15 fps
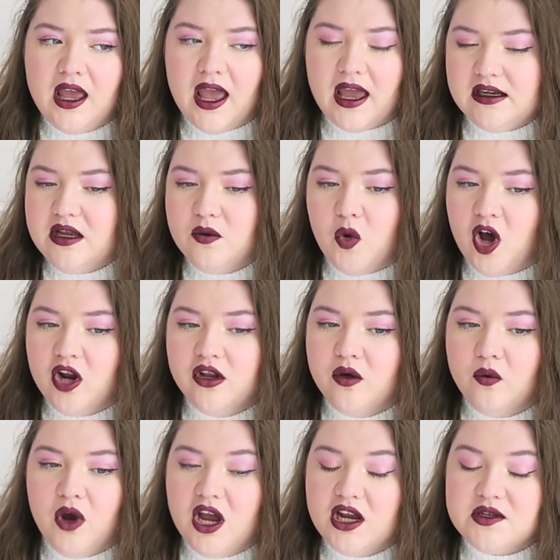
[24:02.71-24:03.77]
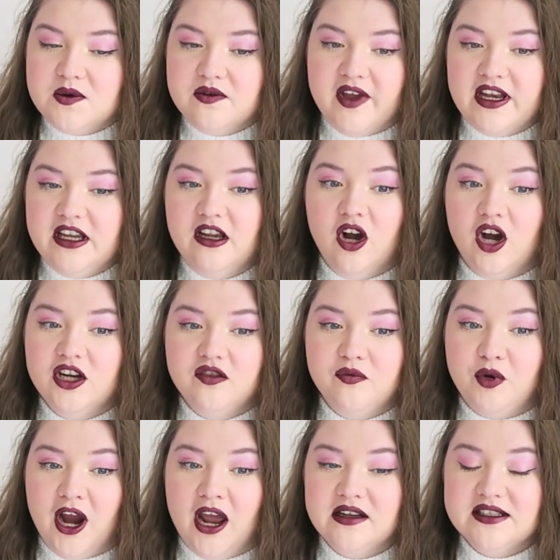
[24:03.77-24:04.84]
anyone that works with any kind of
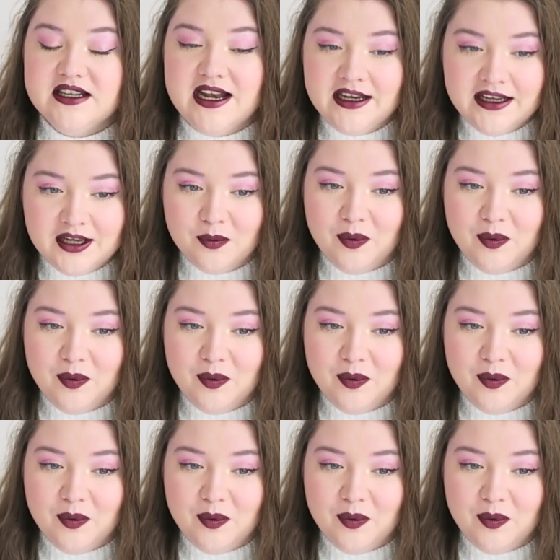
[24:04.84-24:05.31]
brand in any